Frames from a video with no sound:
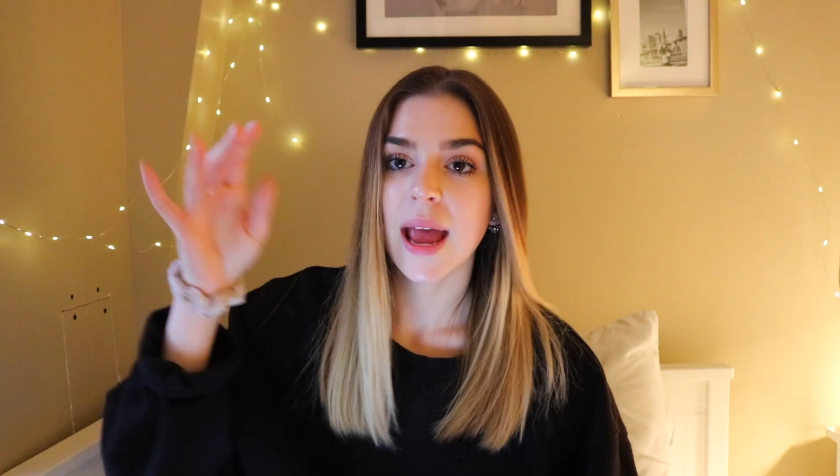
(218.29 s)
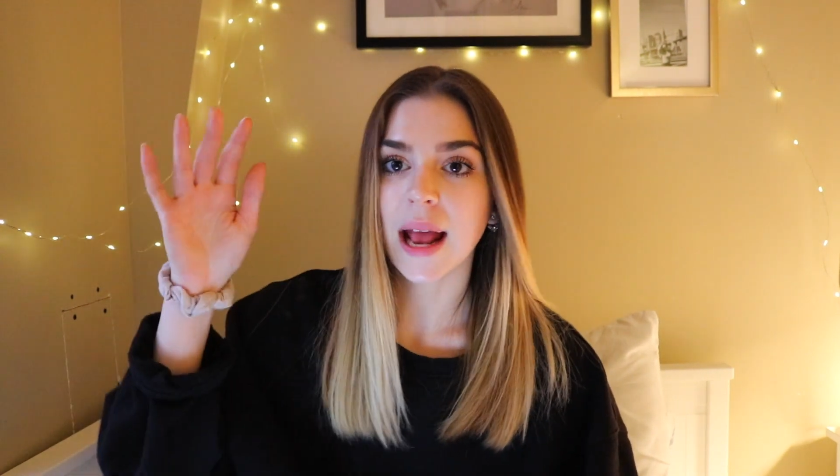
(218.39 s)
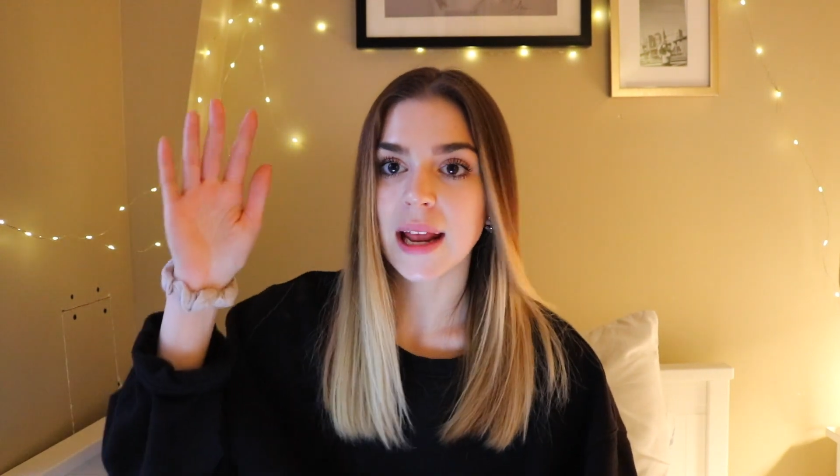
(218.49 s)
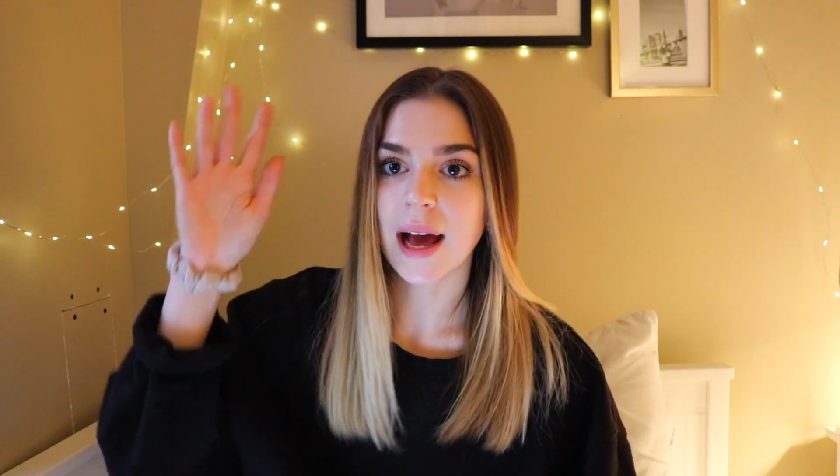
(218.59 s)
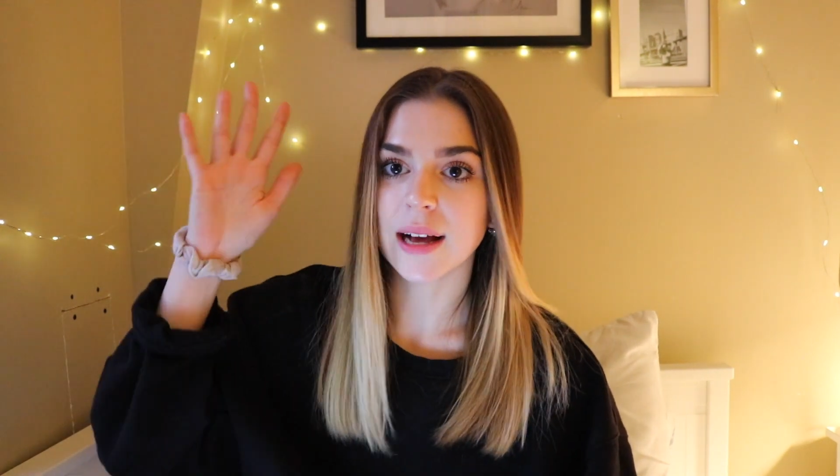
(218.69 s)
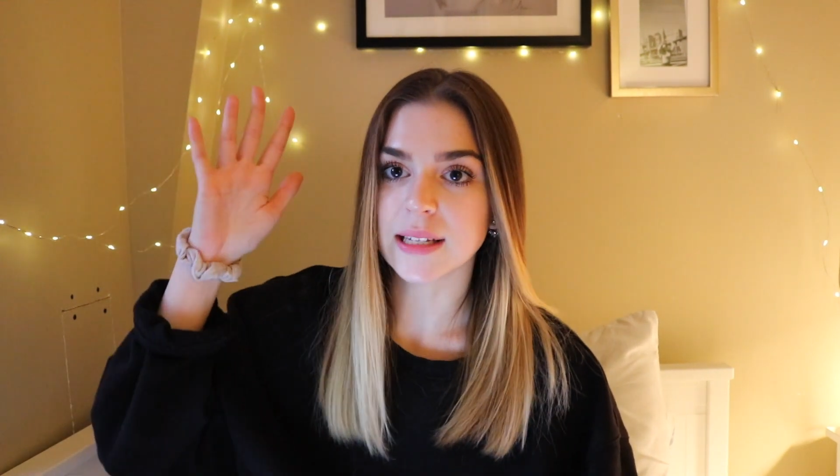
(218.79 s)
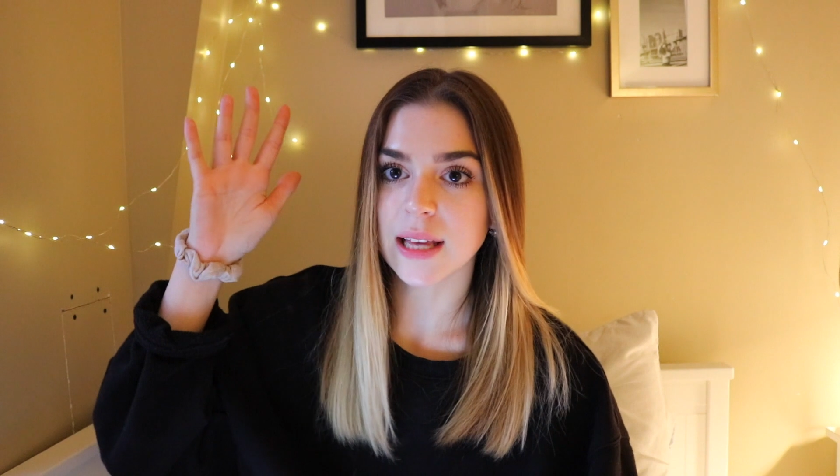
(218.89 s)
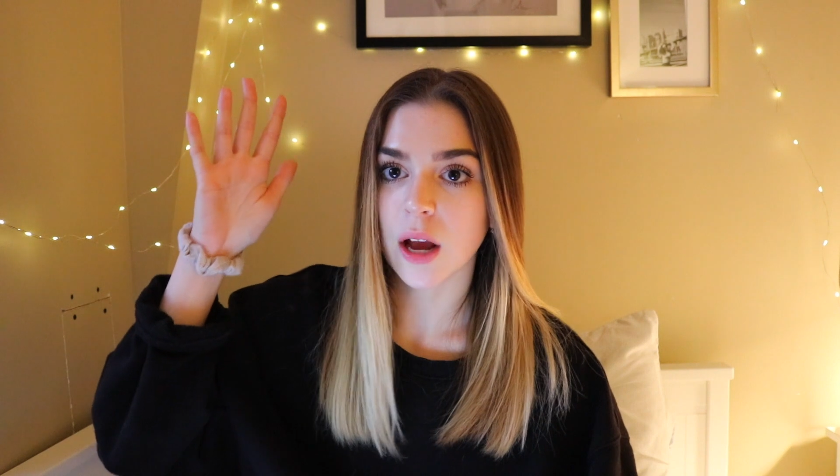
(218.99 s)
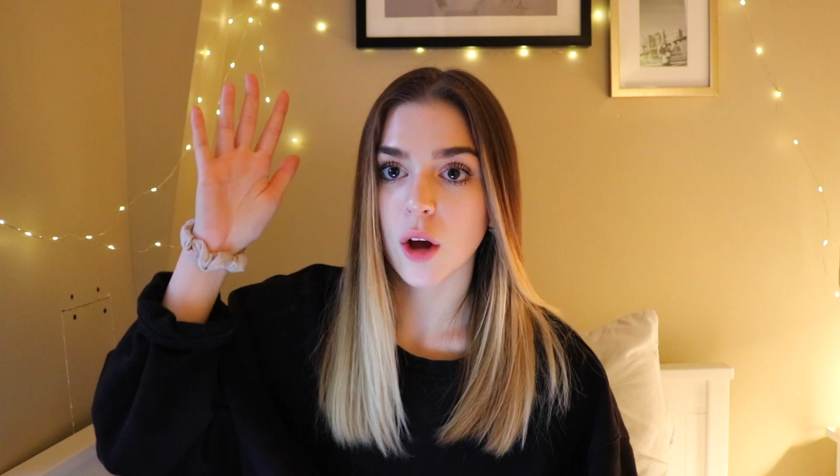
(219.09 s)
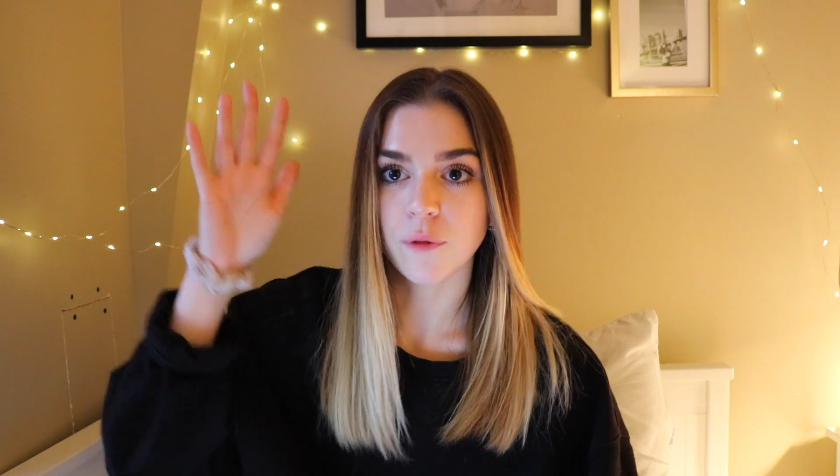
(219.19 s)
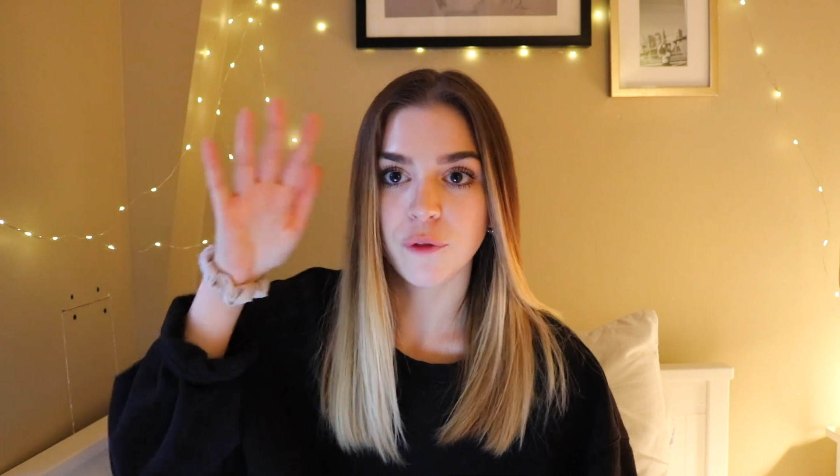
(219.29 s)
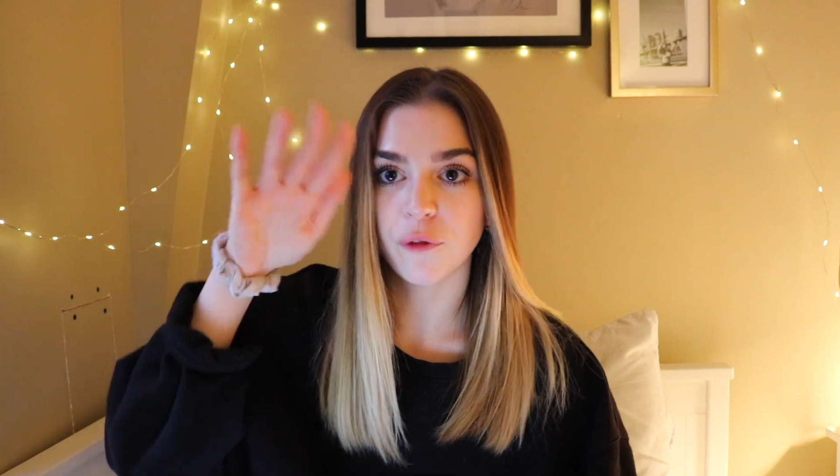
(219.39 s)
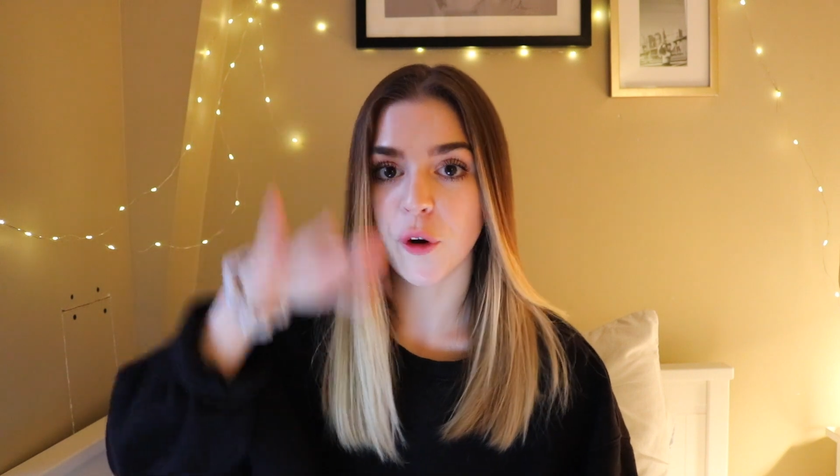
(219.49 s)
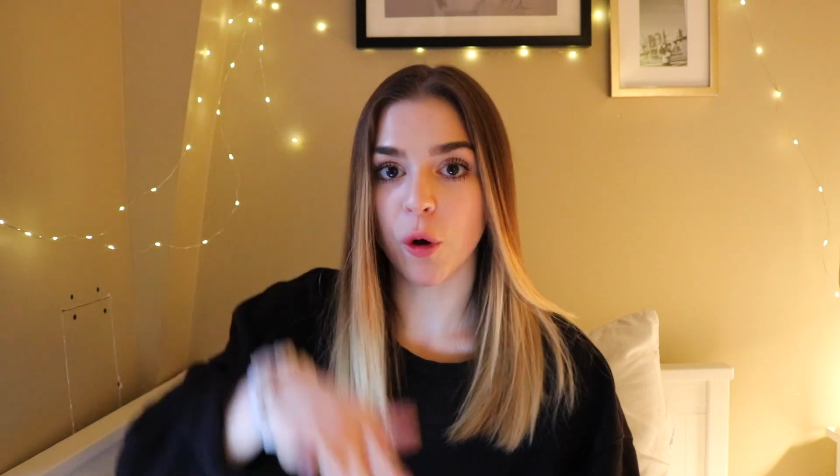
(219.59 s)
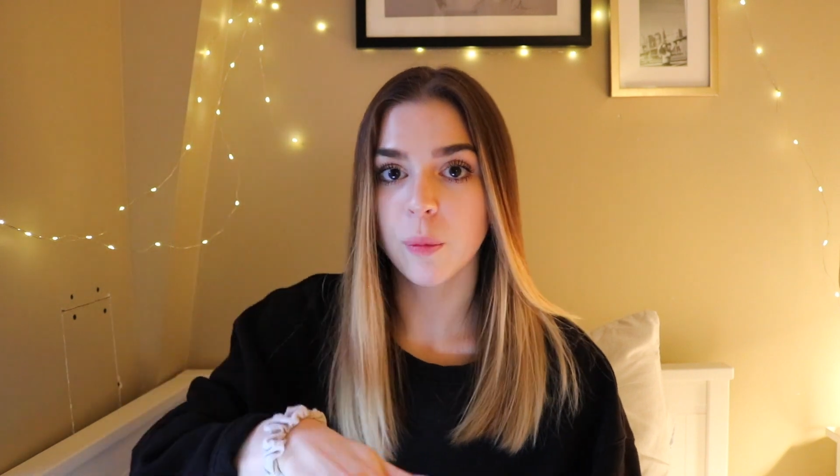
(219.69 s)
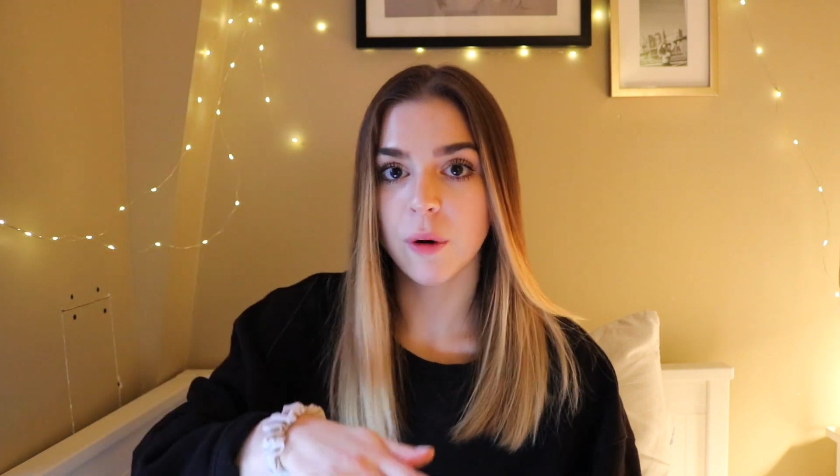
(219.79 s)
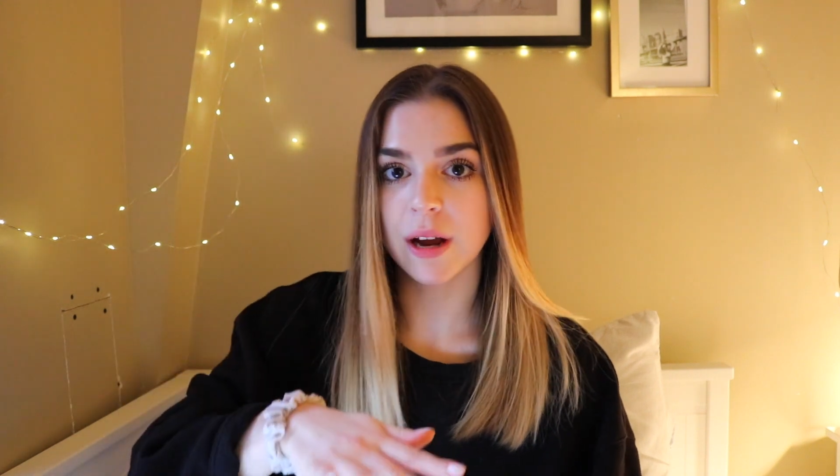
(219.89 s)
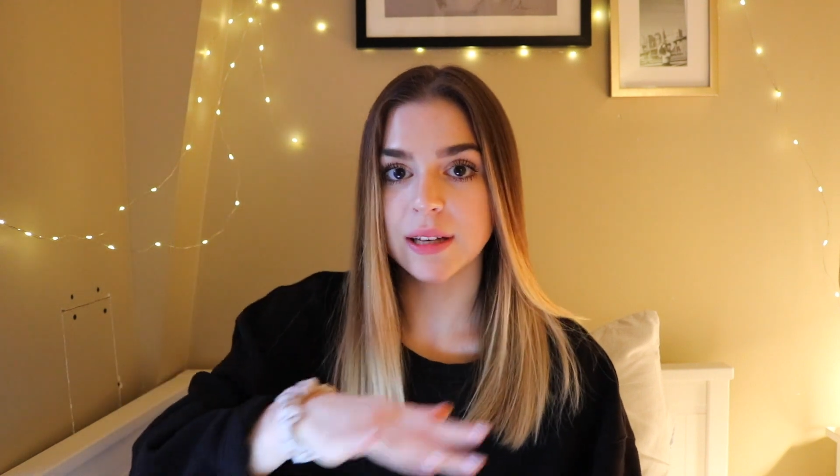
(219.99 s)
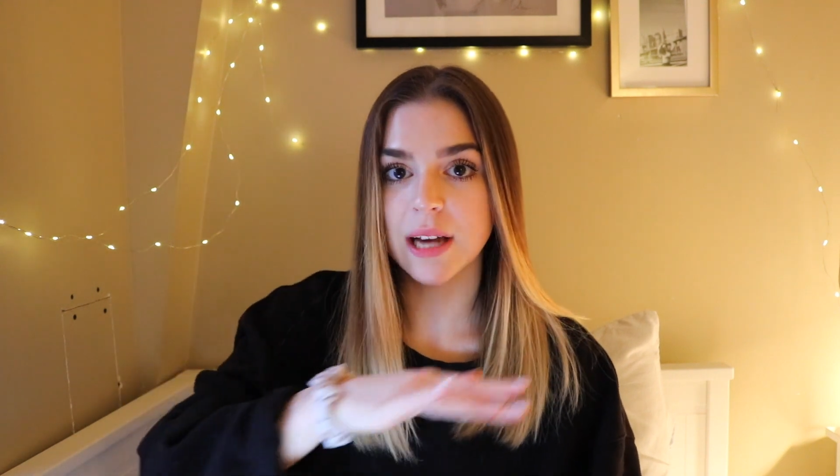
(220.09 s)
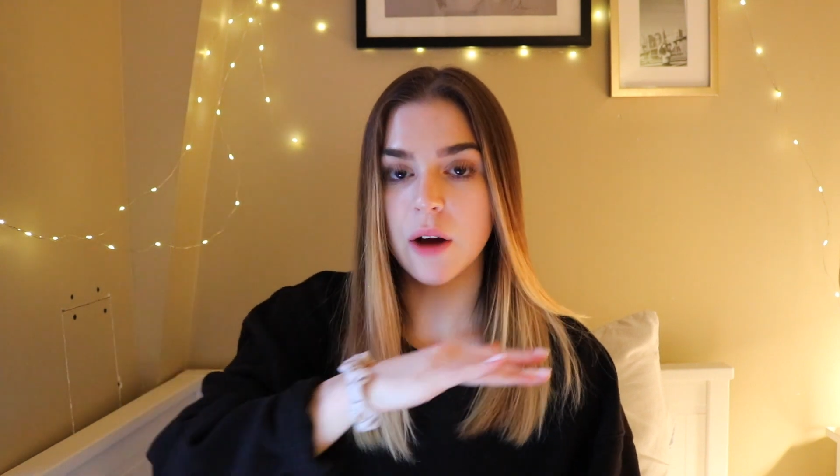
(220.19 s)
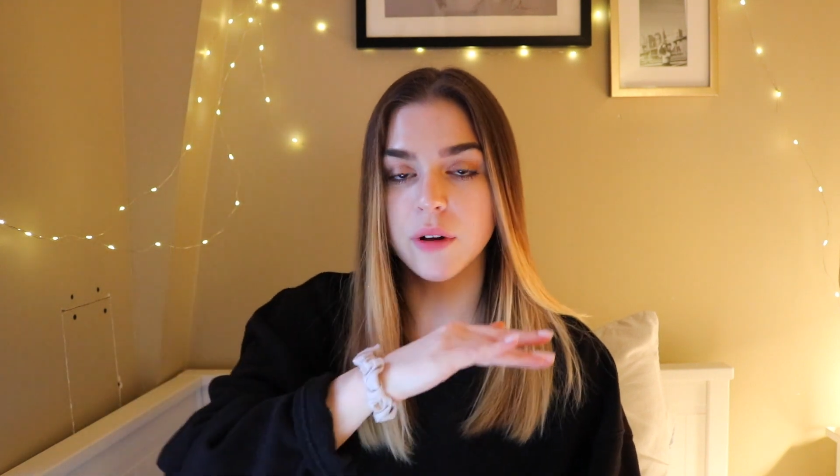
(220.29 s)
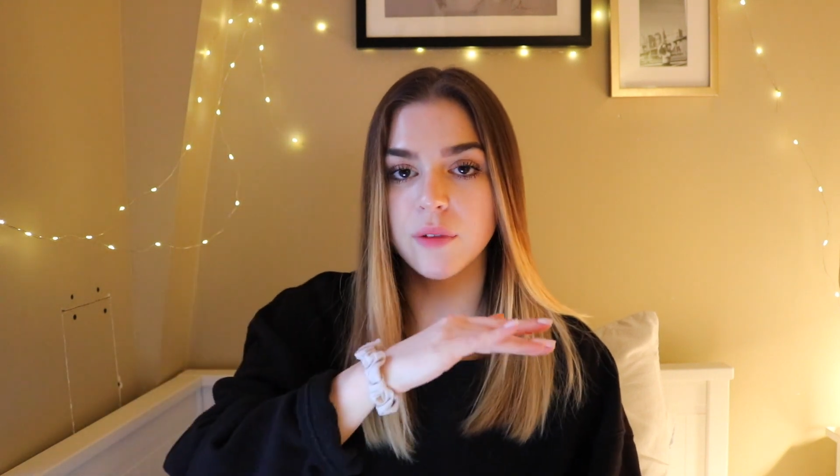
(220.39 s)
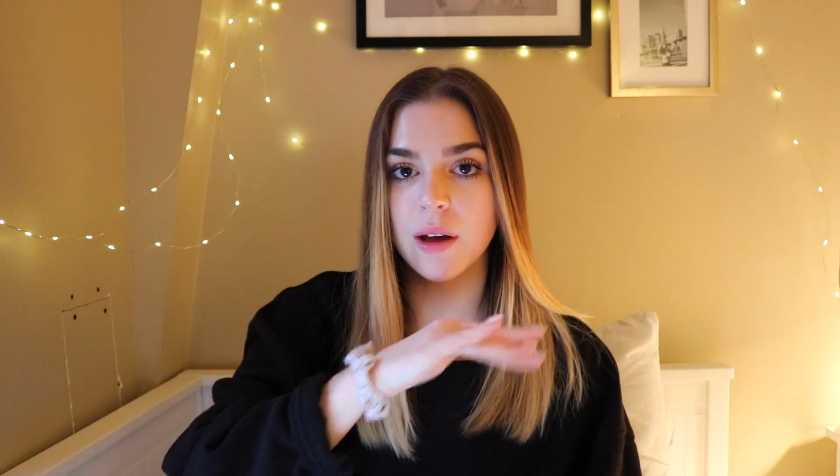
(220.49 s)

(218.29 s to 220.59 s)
and it has like a full breakdown of